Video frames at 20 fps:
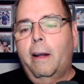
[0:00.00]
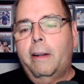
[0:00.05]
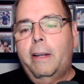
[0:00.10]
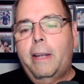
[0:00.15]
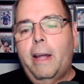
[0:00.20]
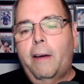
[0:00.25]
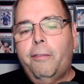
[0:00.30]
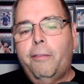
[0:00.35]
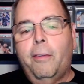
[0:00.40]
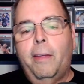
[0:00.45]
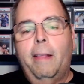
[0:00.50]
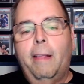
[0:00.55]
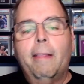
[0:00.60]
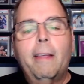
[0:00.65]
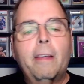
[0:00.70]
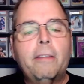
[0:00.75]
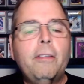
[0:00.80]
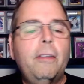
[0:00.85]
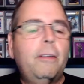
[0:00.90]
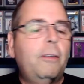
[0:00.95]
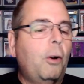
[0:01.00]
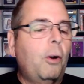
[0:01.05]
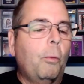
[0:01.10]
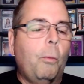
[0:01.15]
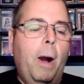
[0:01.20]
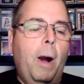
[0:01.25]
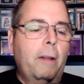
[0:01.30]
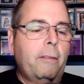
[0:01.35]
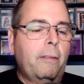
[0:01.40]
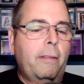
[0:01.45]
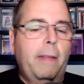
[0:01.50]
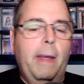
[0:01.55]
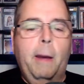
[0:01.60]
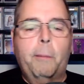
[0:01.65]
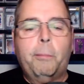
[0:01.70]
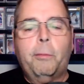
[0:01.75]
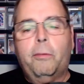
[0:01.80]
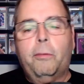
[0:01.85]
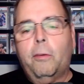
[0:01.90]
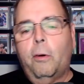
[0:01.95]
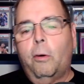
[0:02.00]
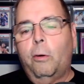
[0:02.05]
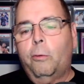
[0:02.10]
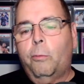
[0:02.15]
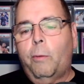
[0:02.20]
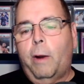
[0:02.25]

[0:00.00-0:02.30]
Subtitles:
definitely listened or watched the episodes